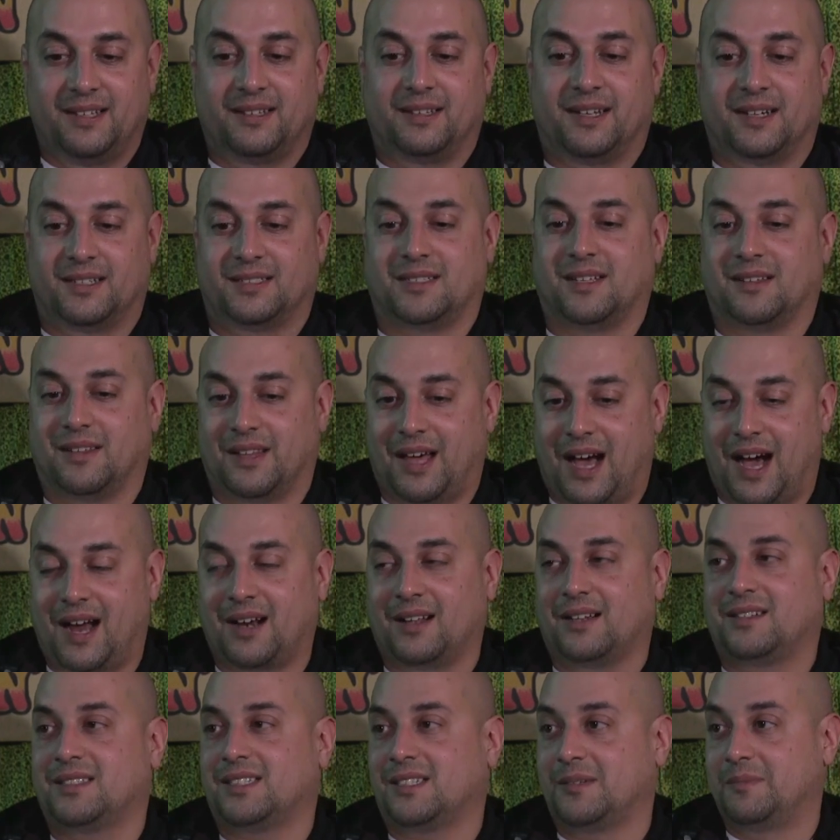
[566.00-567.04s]
there's a lot
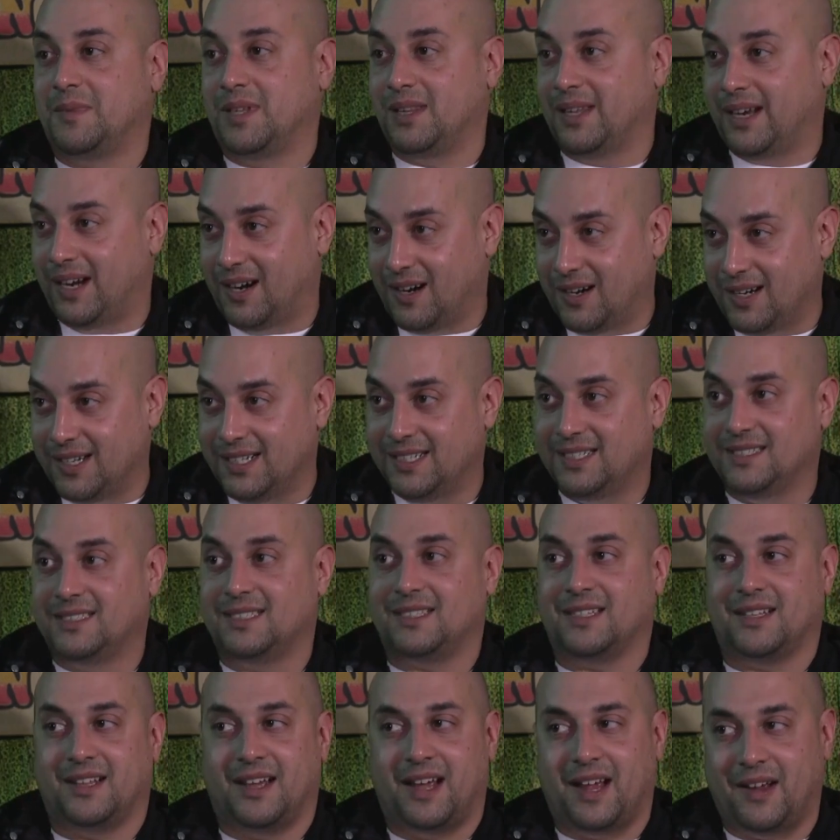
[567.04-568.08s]
of similarities
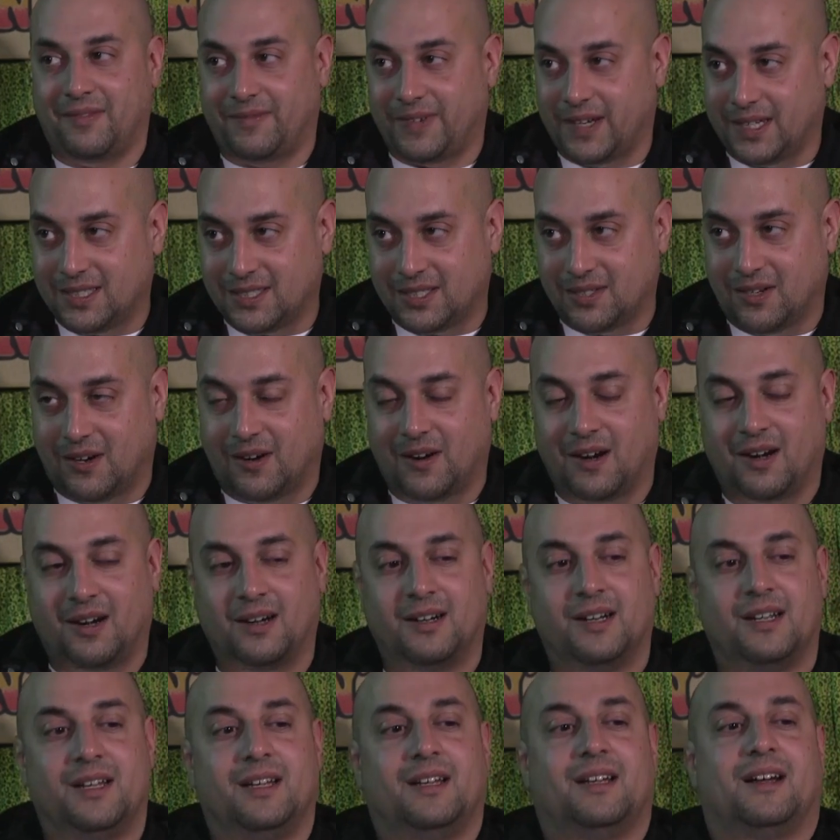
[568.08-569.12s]
to the
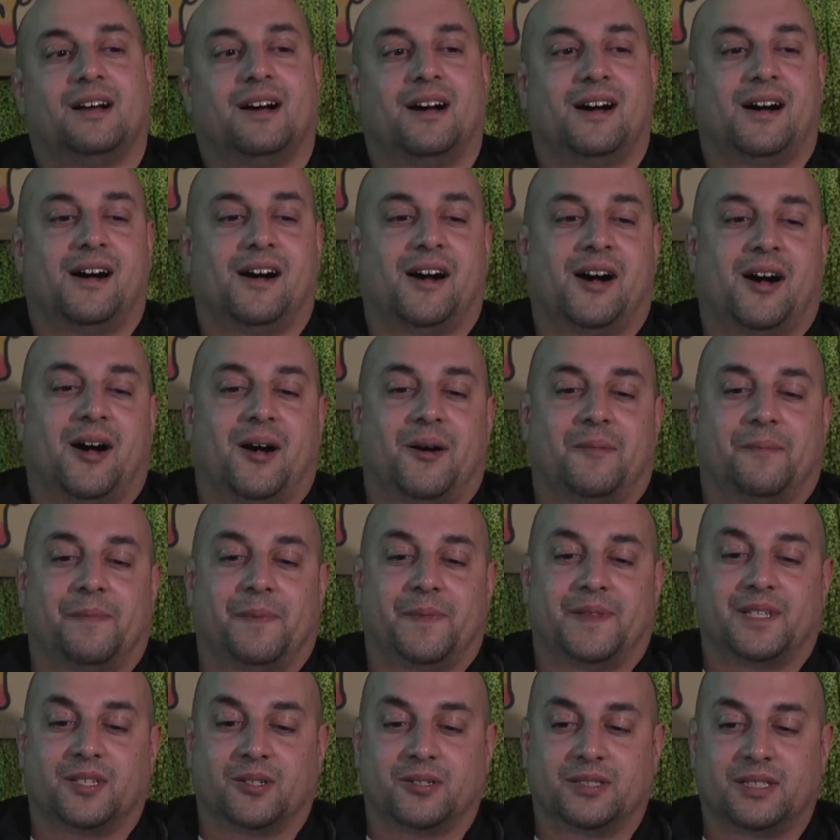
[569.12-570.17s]
FXR.
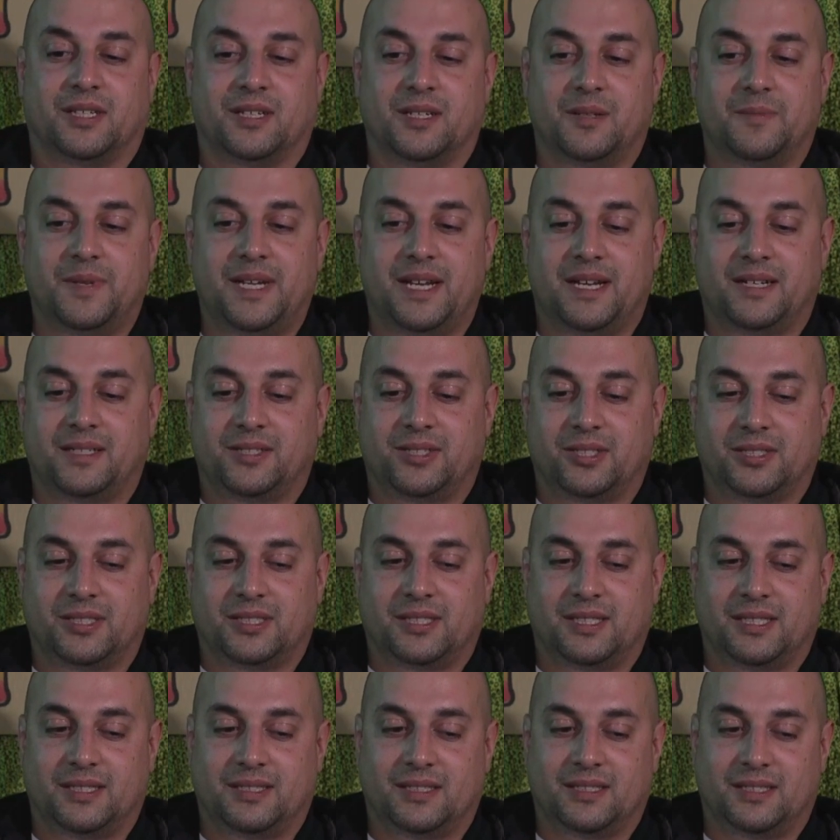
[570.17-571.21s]
So it's going to be
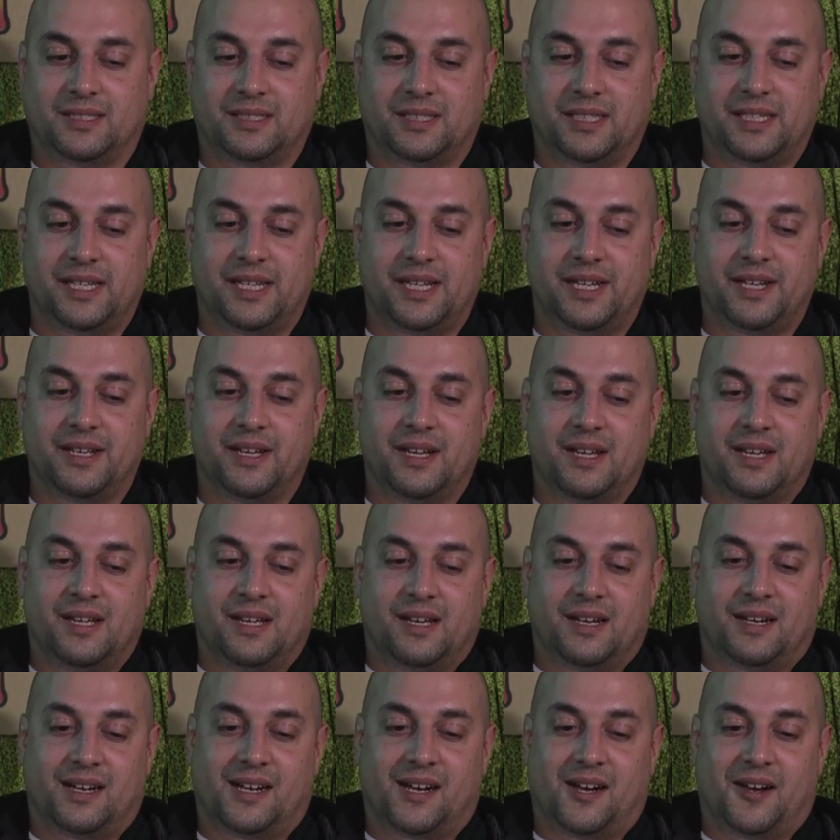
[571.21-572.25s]
interesting to see,
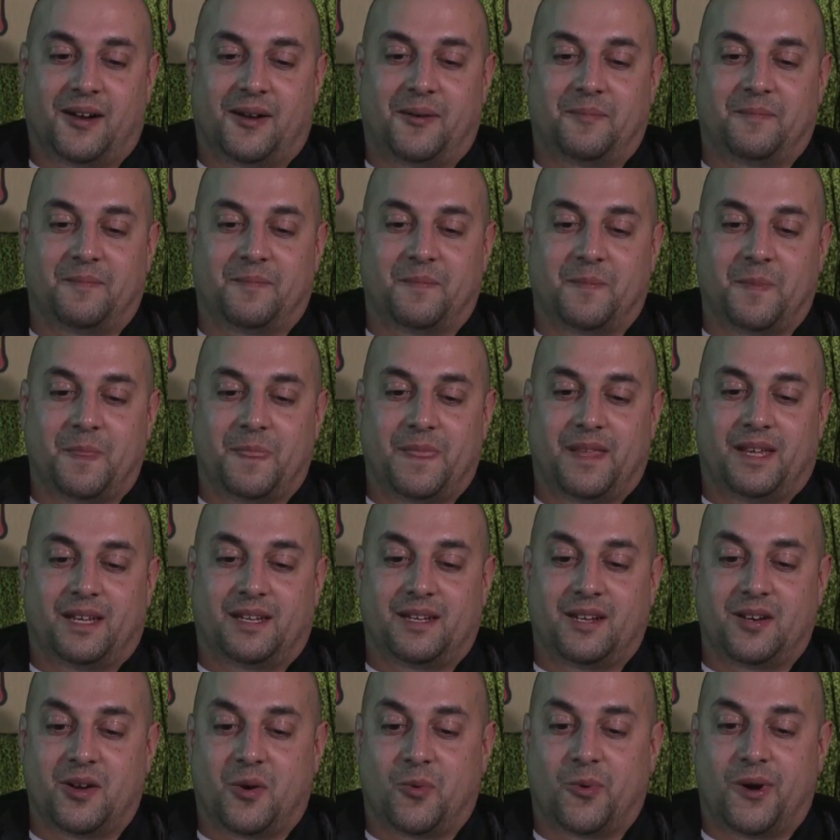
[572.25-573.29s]

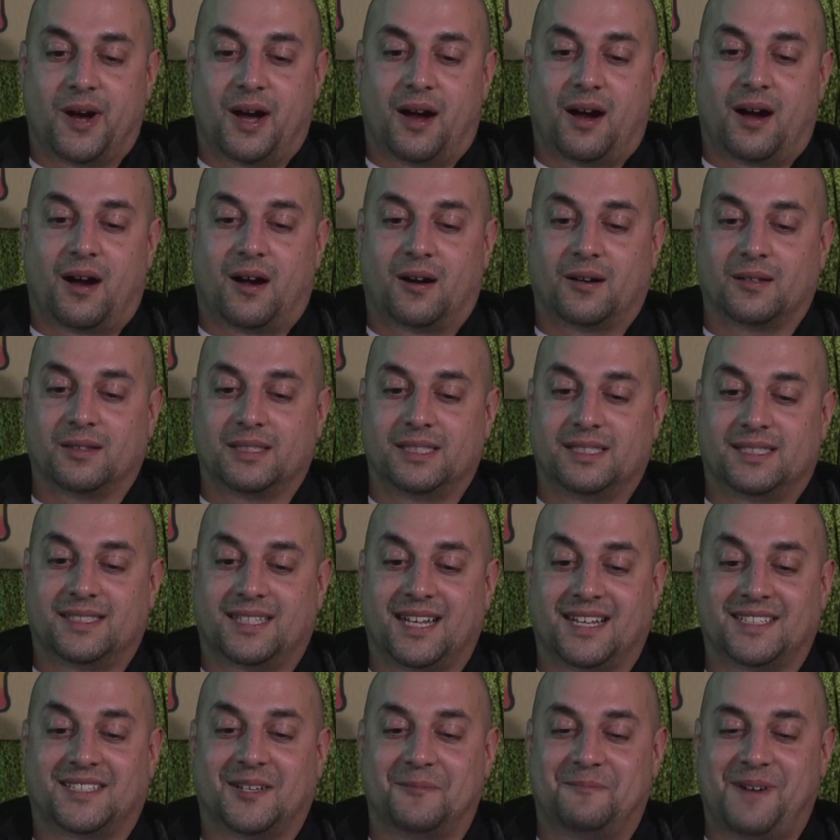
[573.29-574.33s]
what Harley
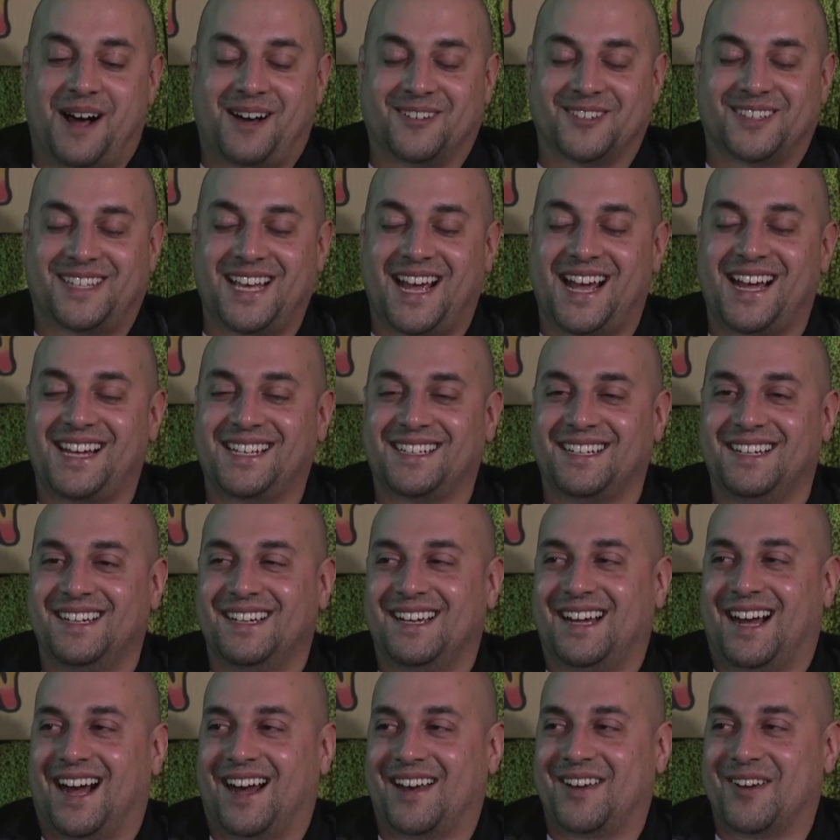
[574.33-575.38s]
says about that.
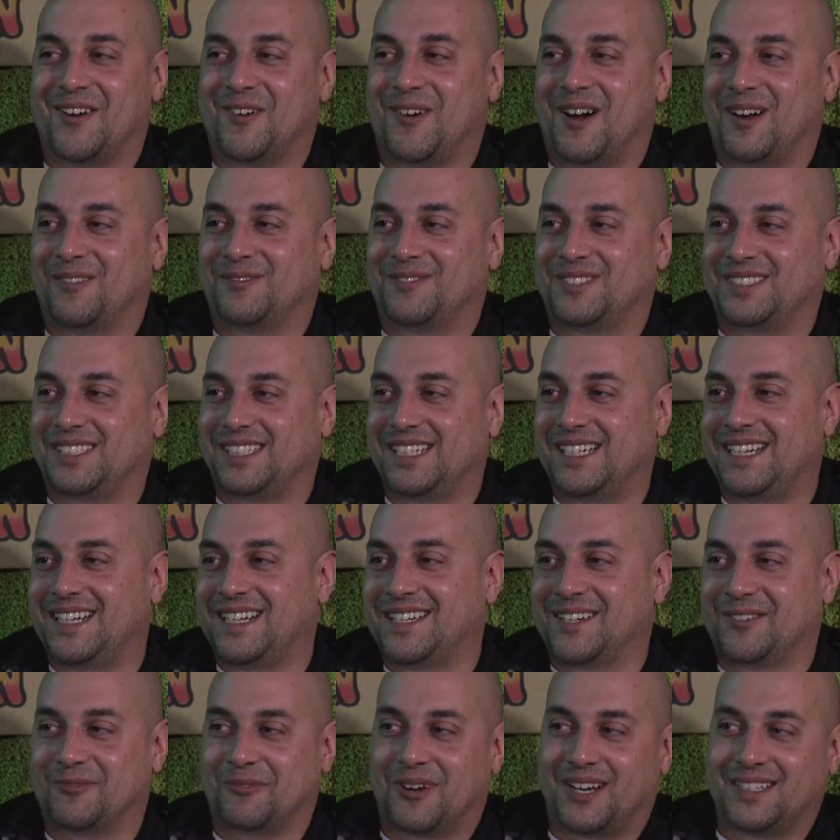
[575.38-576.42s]
I know I've
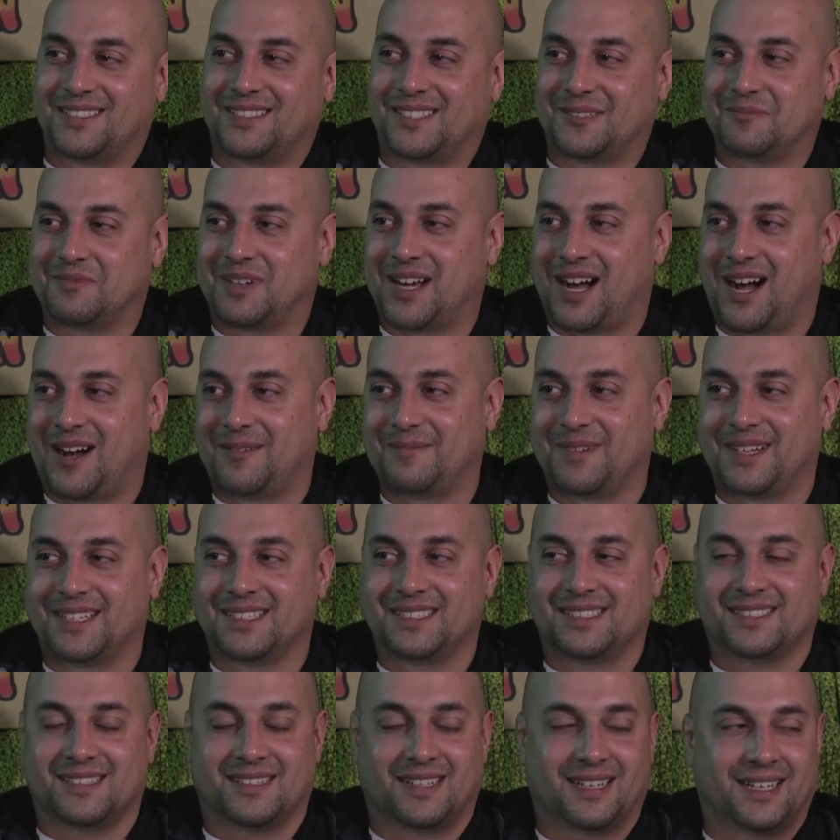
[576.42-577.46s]
seen and read some
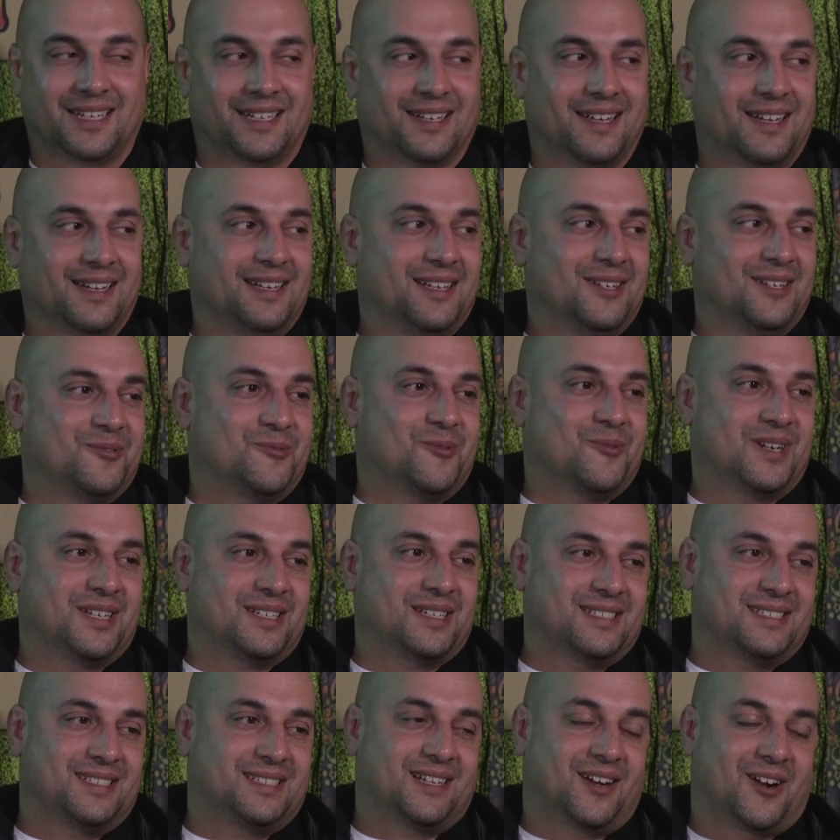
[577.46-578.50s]
comments like, what
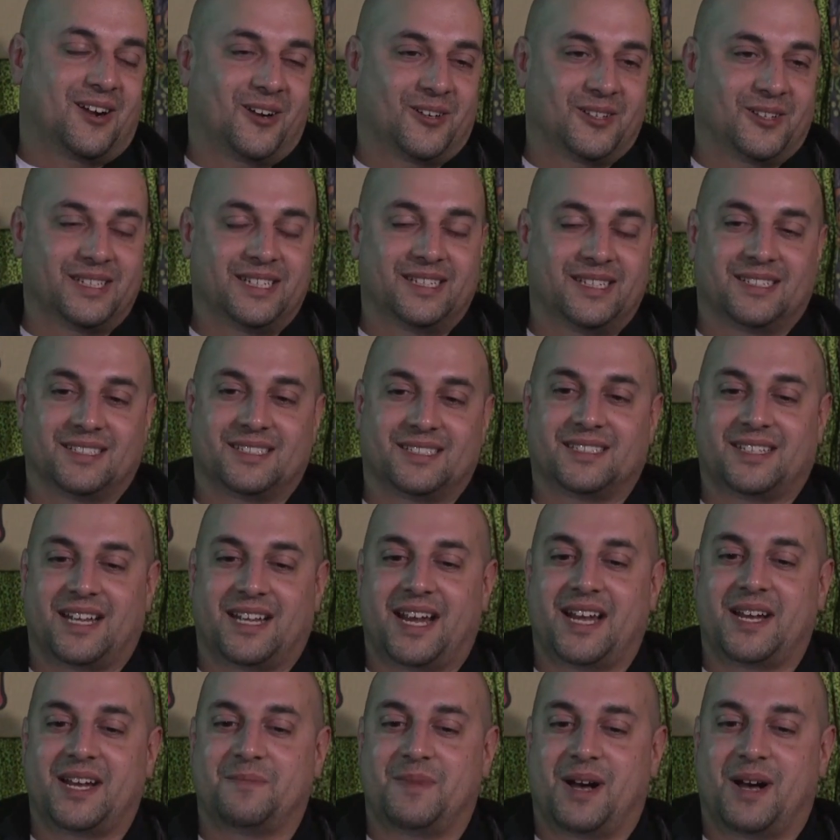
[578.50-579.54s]
is Harley going to
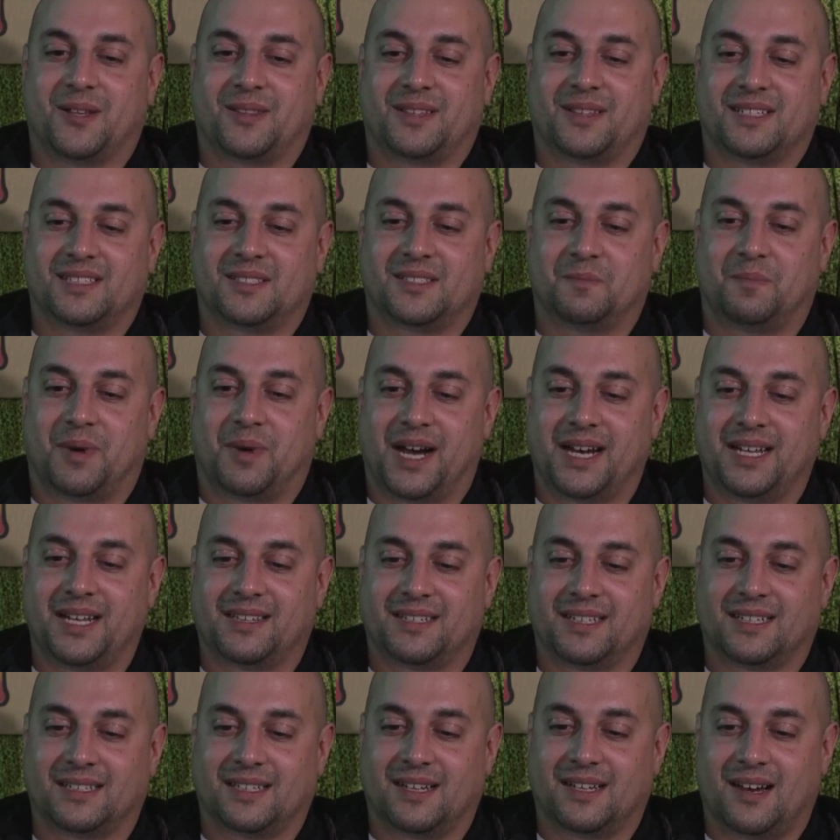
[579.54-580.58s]
say about this bike
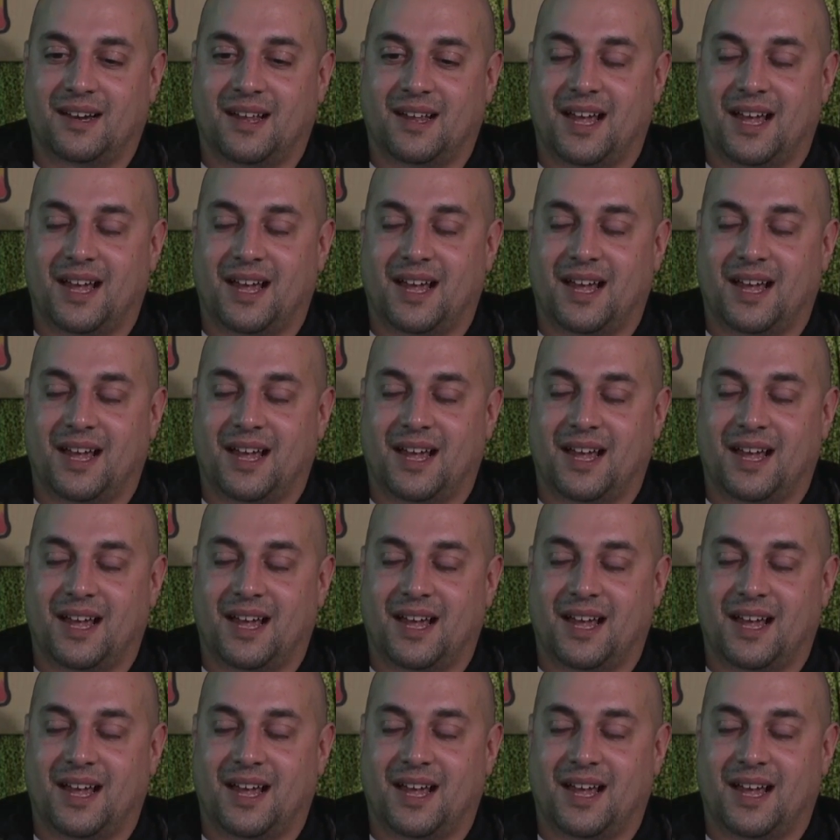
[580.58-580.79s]
that kind of